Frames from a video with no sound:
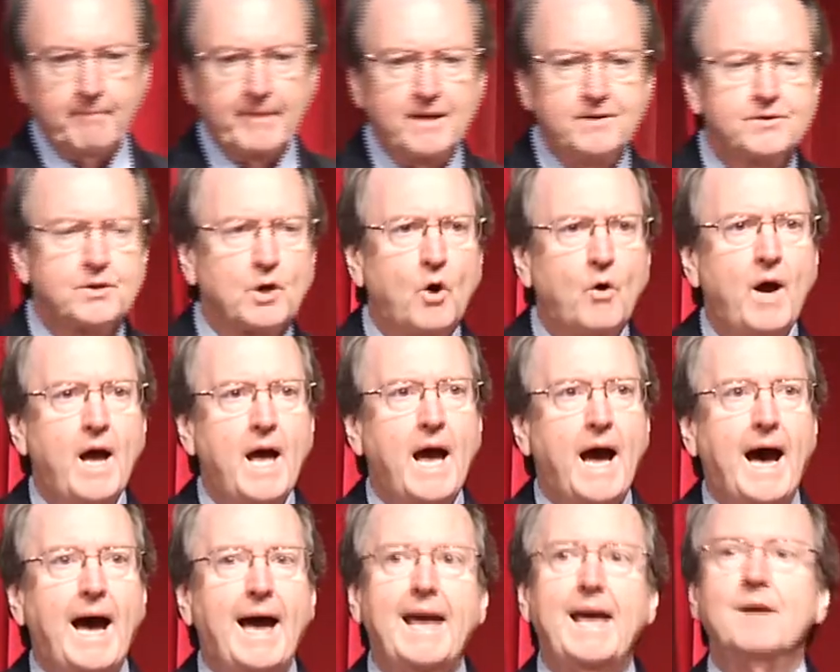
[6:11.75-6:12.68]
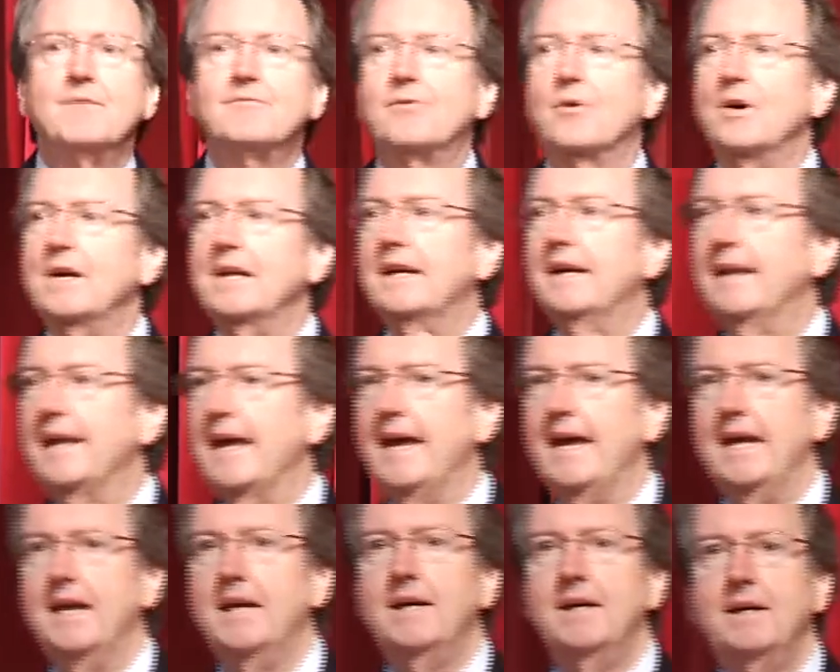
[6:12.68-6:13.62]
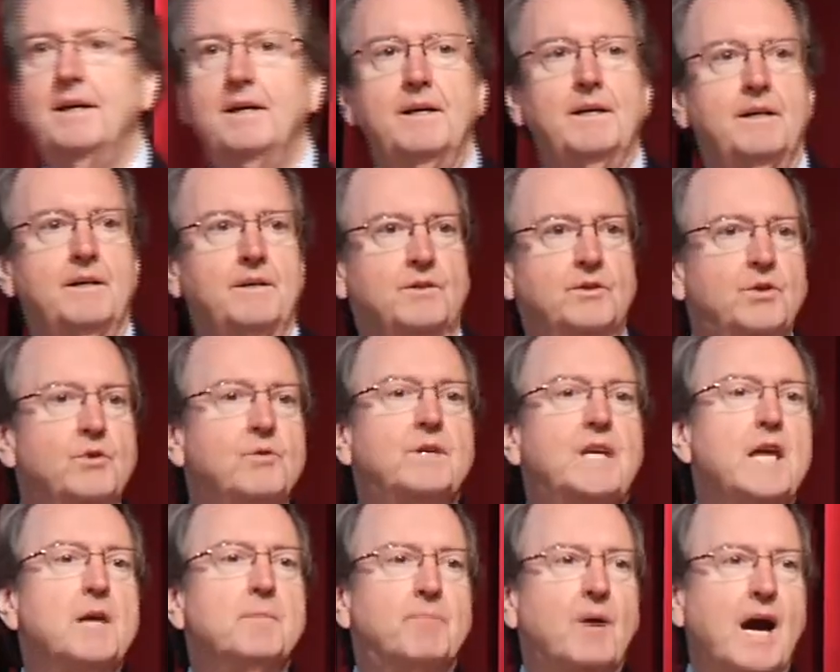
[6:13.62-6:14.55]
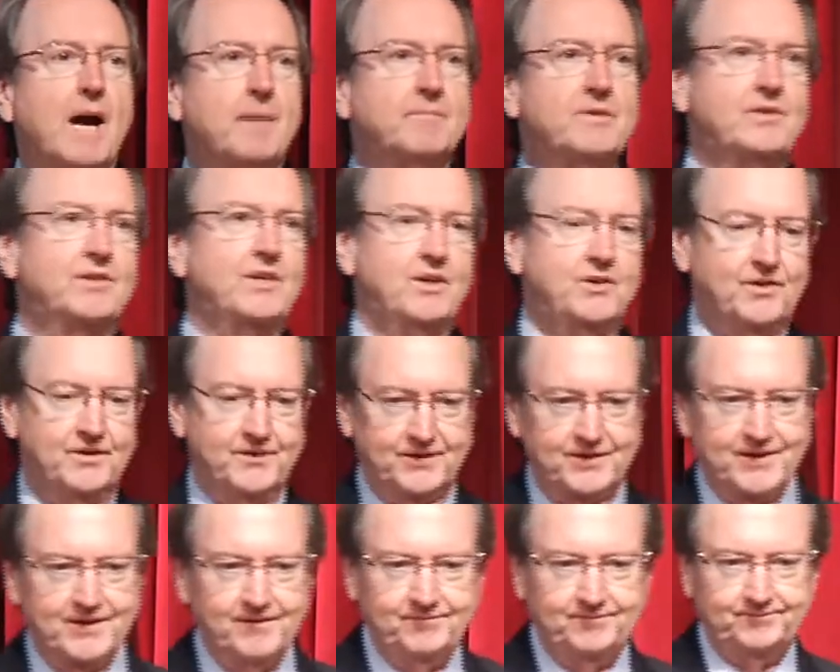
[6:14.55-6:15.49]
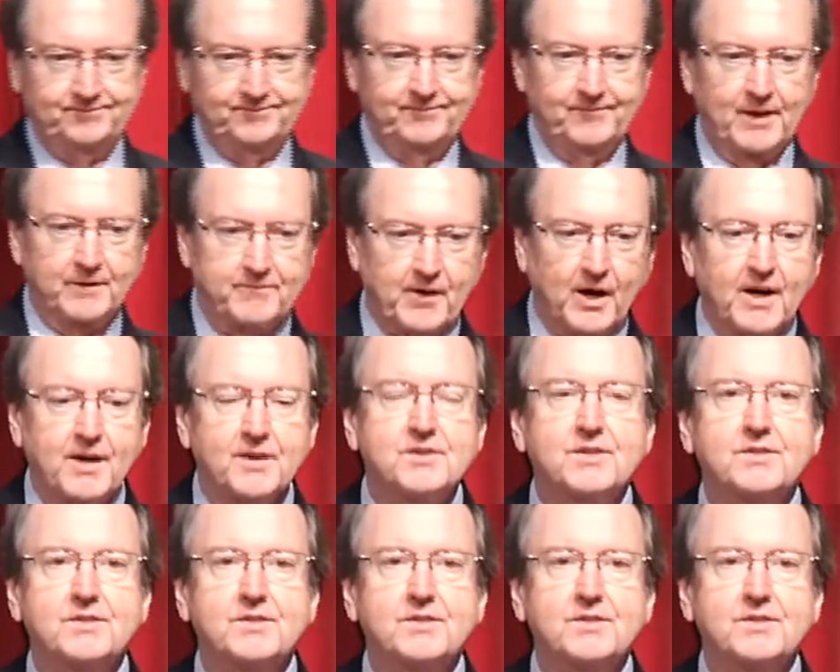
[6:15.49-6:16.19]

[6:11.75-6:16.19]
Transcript: So I have for you today 2 key propositions. The first